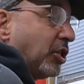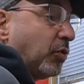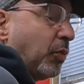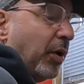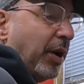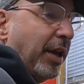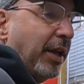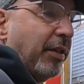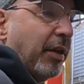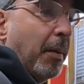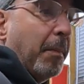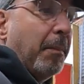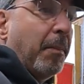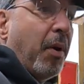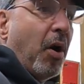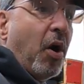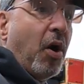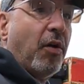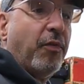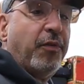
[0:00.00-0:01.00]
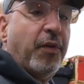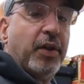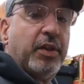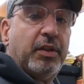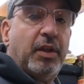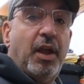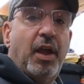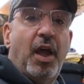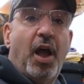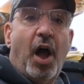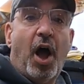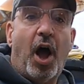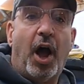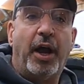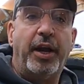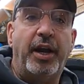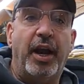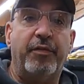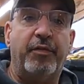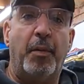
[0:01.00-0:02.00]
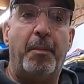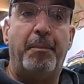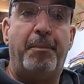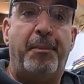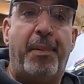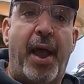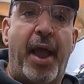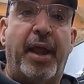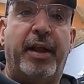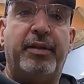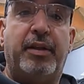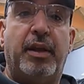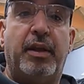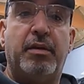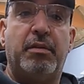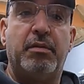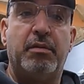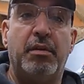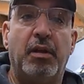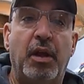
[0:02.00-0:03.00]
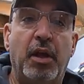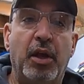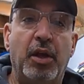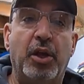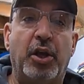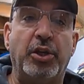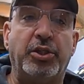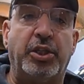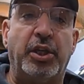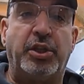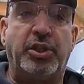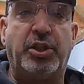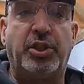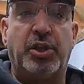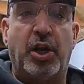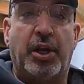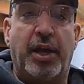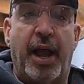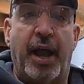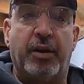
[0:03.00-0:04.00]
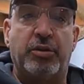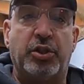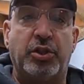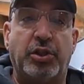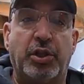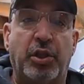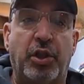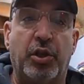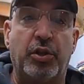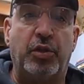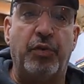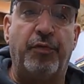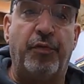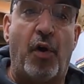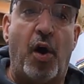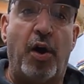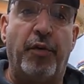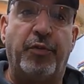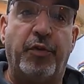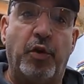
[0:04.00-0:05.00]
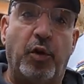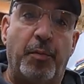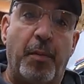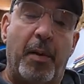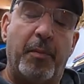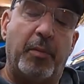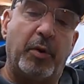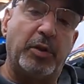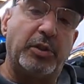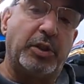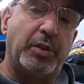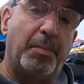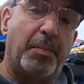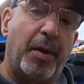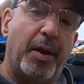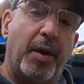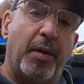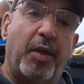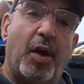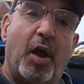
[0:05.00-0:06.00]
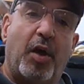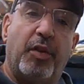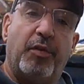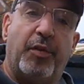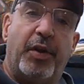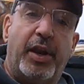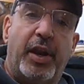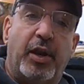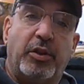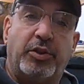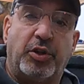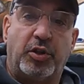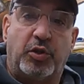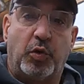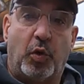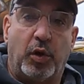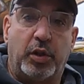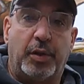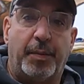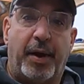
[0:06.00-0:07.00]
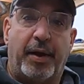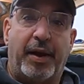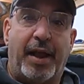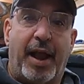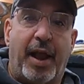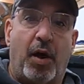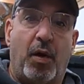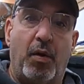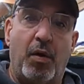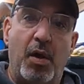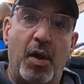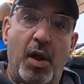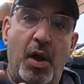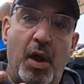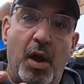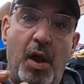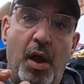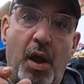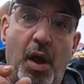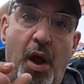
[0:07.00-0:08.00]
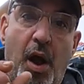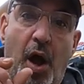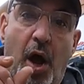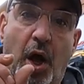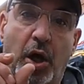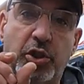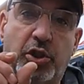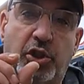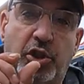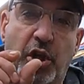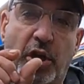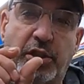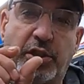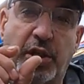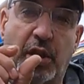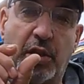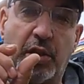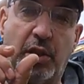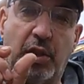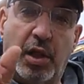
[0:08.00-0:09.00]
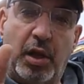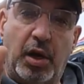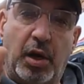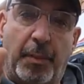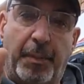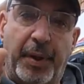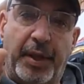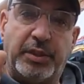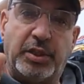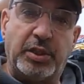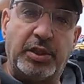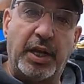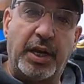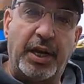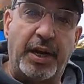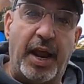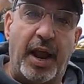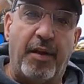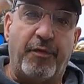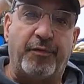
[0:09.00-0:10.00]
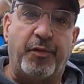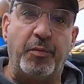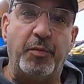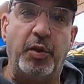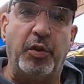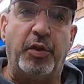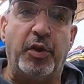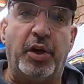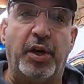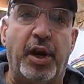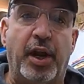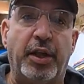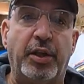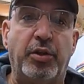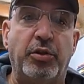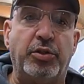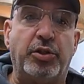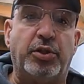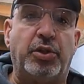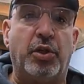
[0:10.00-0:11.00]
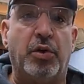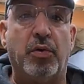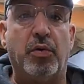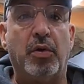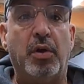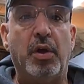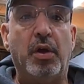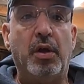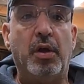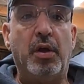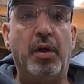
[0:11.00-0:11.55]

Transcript: This one either. Perfect. I never banged it because it stuck out just a little too far. If you remember in some of my other videos, I talked about how just a little bit sticking out from you that you're not used to.